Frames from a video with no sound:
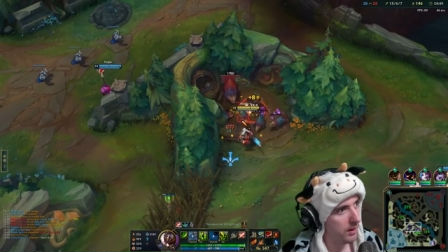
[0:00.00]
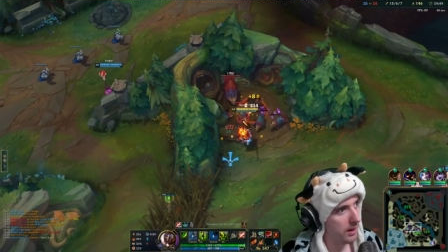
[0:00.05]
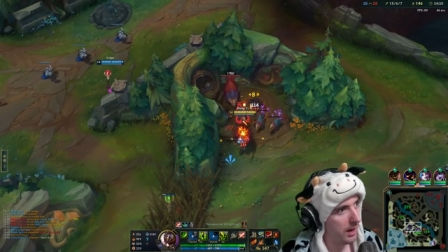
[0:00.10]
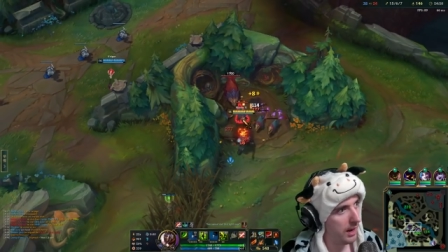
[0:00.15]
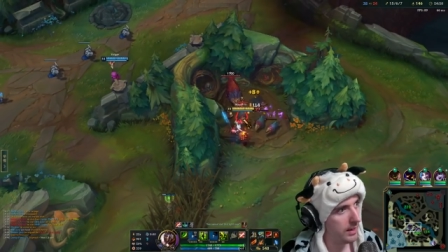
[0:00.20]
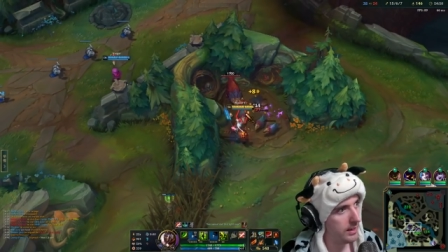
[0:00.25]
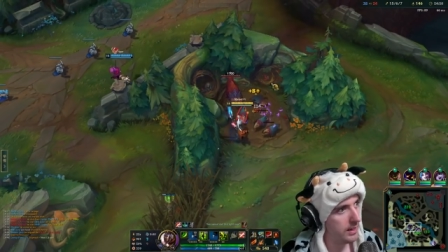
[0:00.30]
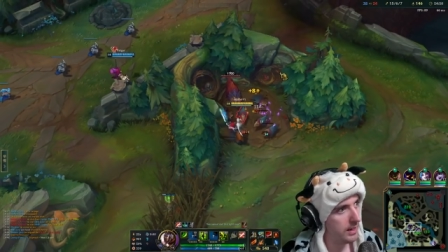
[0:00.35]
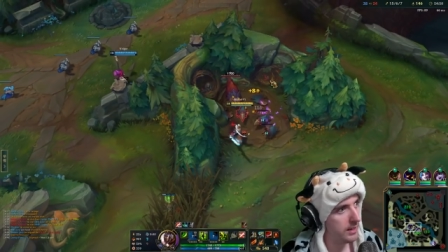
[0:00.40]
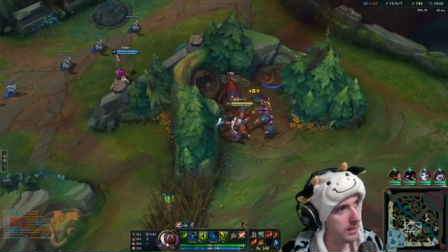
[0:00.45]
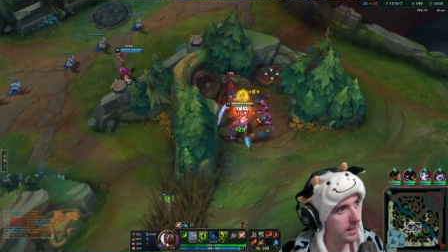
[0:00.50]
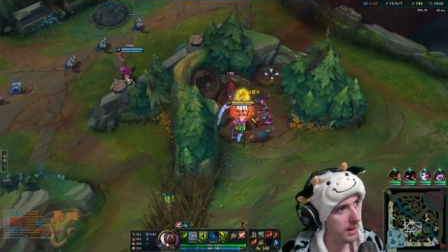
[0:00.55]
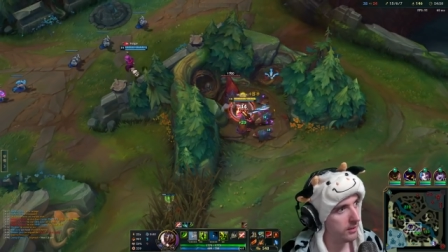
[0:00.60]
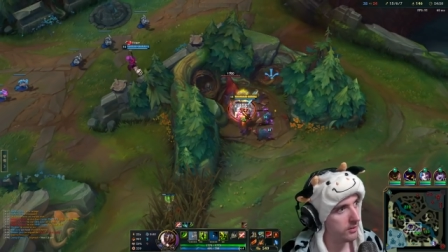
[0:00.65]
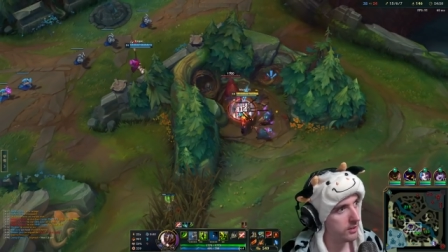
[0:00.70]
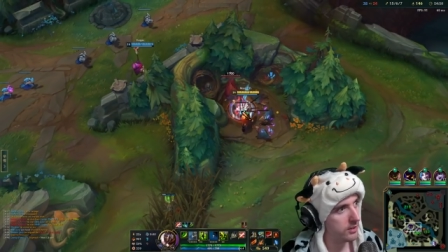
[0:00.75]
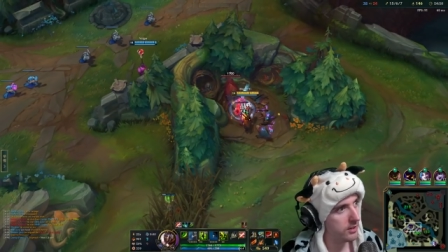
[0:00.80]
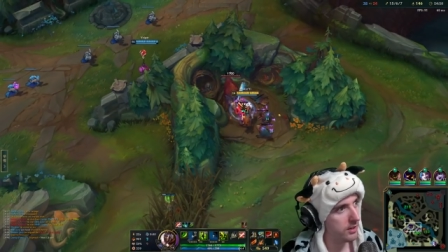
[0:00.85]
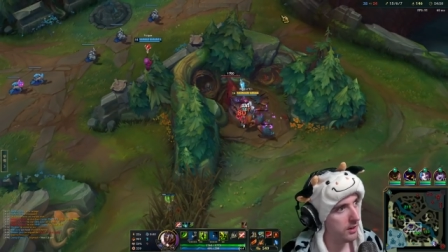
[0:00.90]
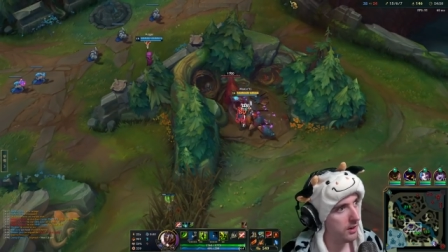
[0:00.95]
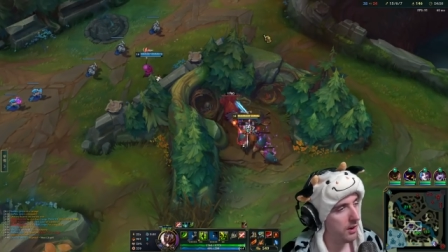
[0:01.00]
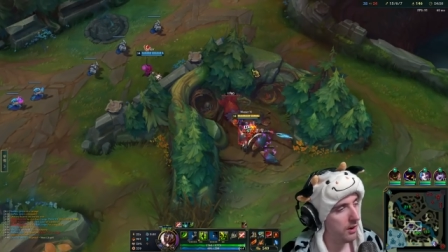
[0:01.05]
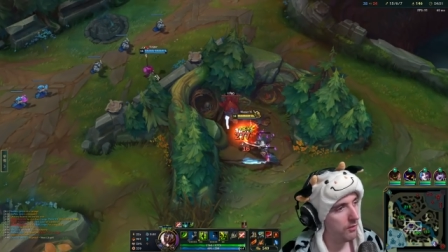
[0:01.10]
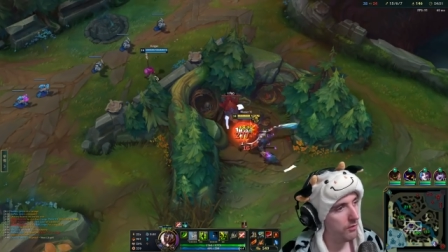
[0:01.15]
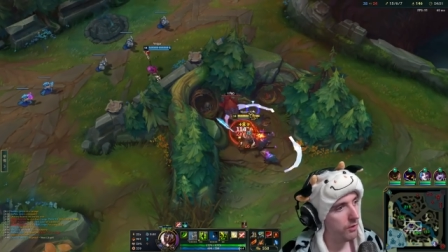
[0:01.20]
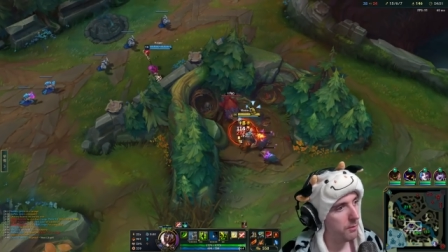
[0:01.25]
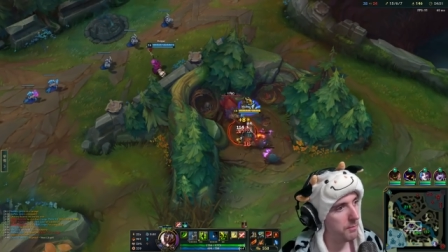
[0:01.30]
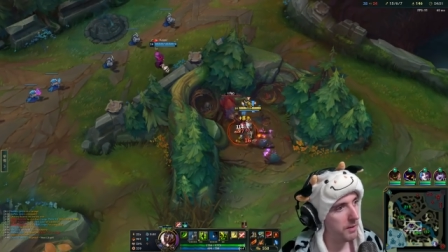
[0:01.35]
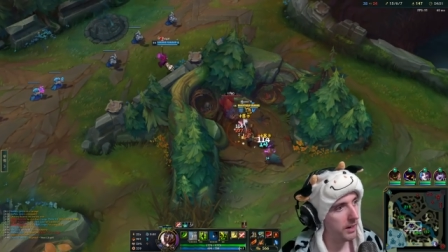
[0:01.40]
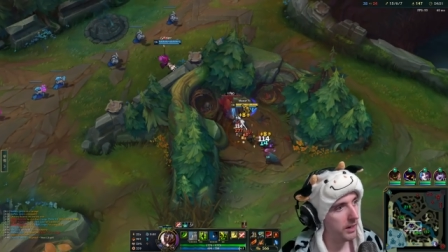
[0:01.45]
I need this
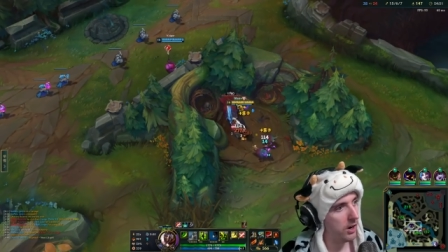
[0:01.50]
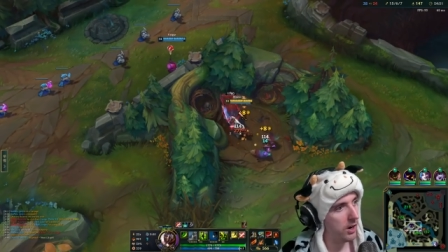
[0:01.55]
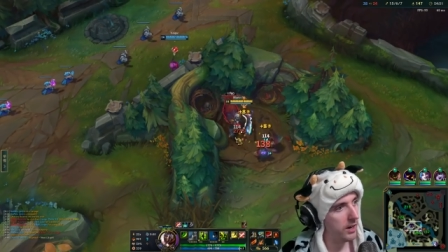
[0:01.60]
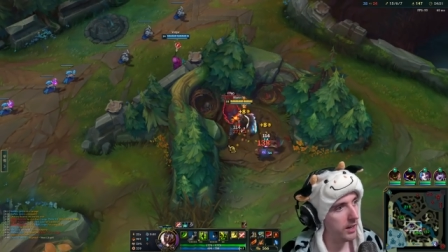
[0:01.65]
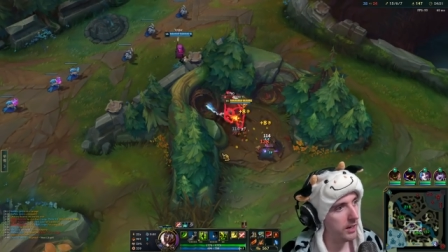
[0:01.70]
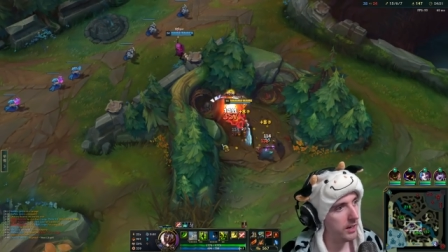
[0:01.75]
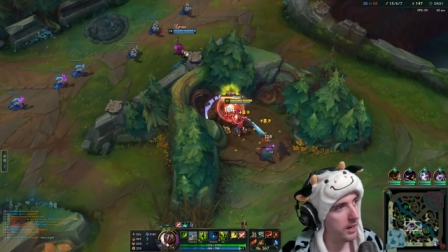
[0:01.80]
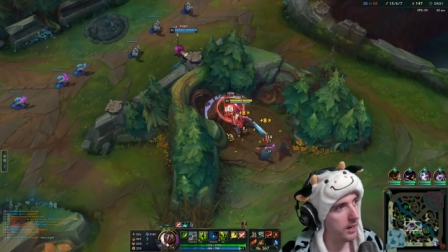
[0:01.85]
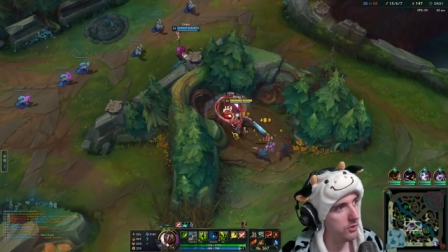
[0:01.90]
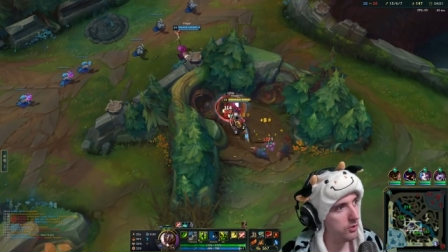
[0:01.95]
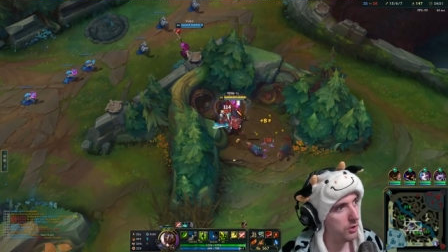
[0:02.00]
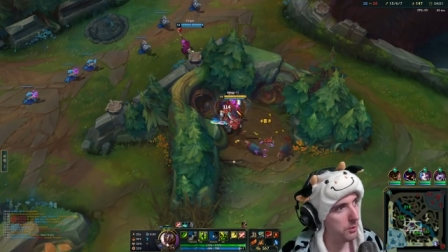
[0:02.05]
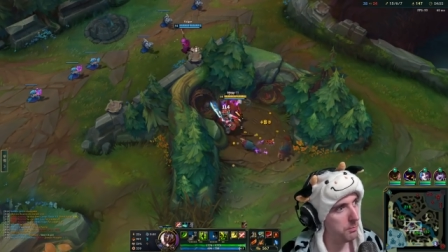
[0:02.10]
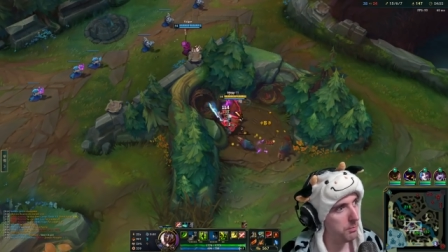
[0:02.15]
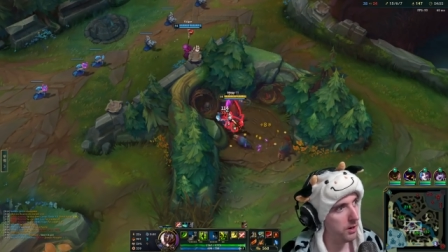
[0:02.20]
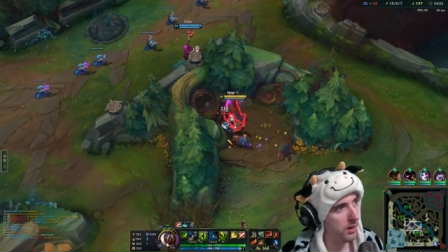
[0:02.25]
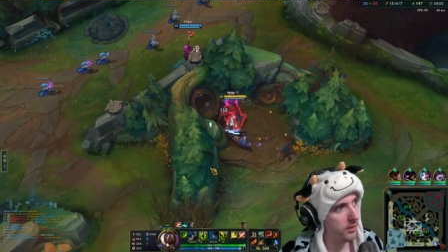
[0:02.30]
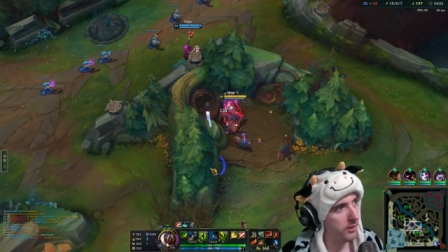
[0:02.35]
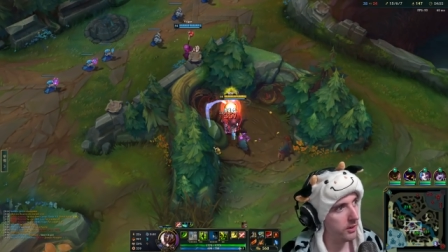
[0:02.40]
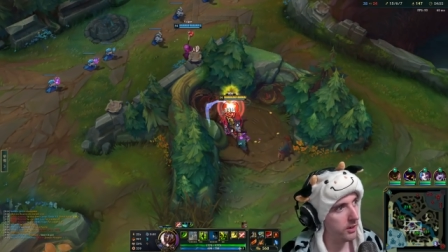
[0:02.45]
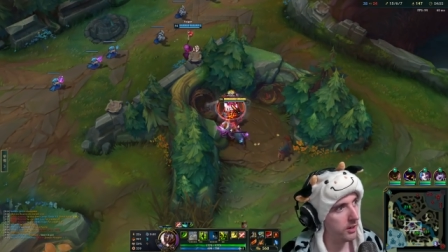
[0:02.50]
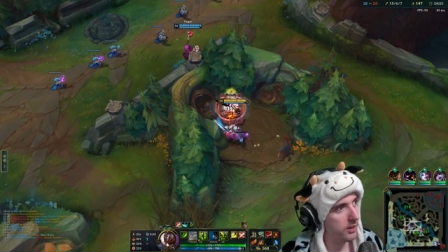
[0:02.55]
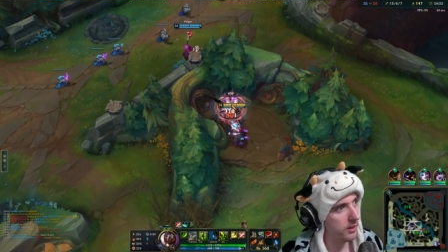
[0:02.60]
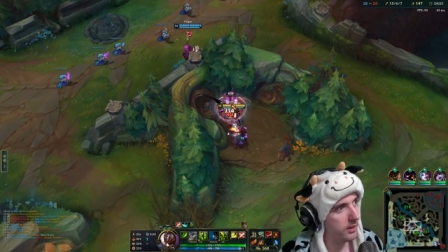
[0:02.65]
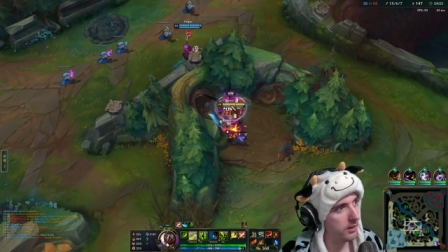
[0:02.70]
for my Guardian Angel brother.